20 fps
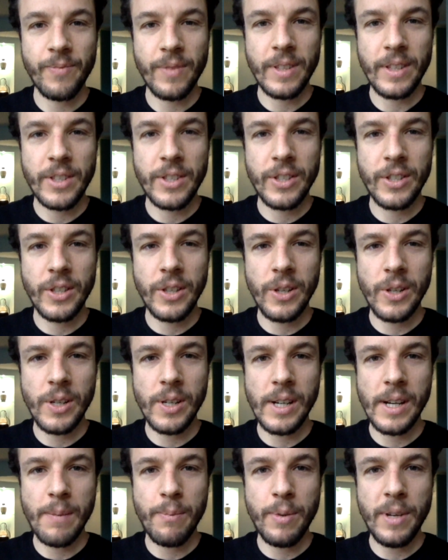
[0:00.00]
So
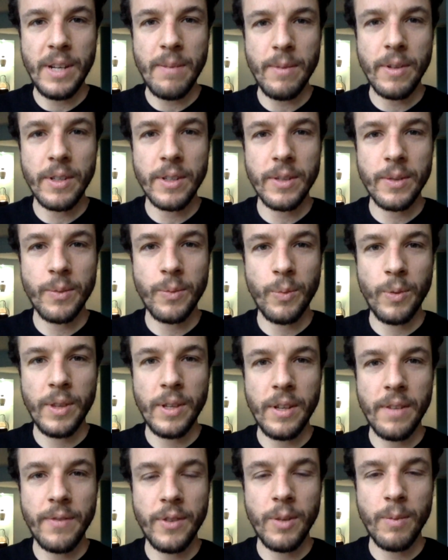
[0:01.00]
I pretty much
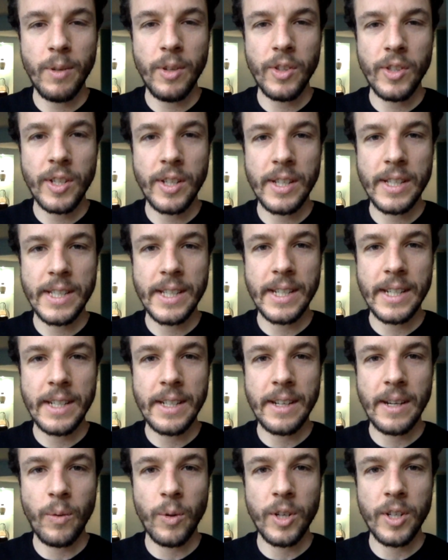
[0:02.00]
within a few months I
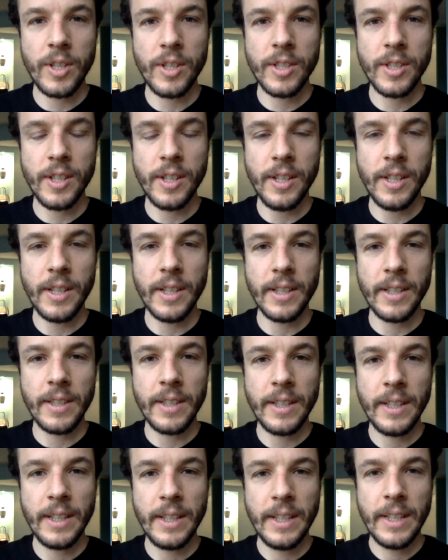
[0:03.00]
decided I wanted to study it.
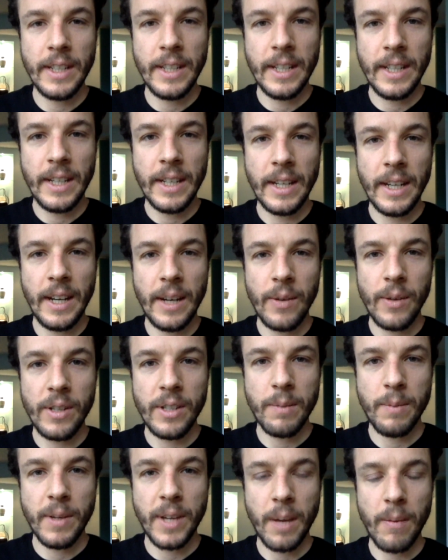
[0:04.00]
I wanted
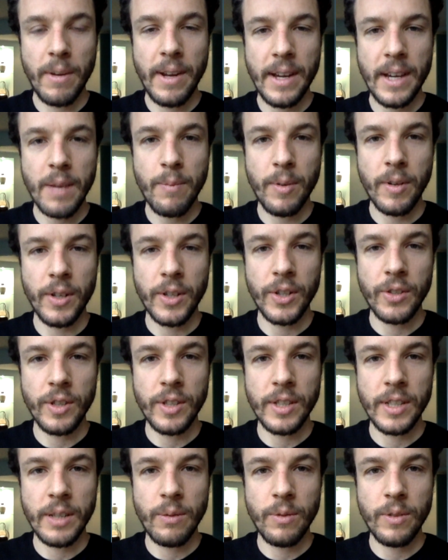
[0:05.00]
to become an
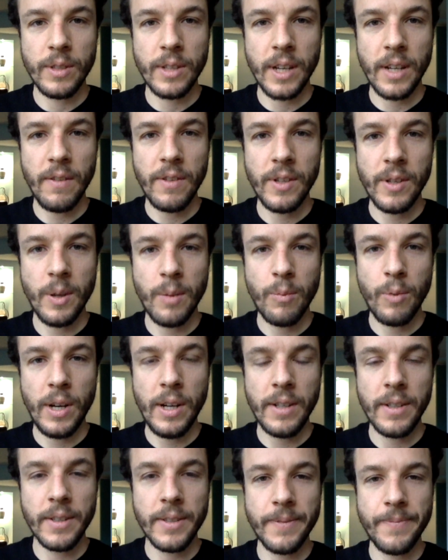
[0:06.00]
acupuncturist. It was kind of a
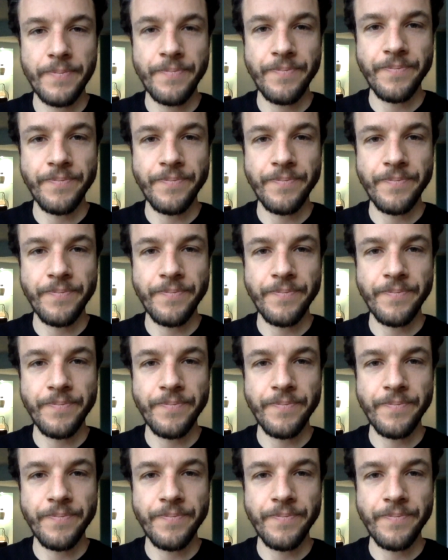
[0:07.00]
no-brainer.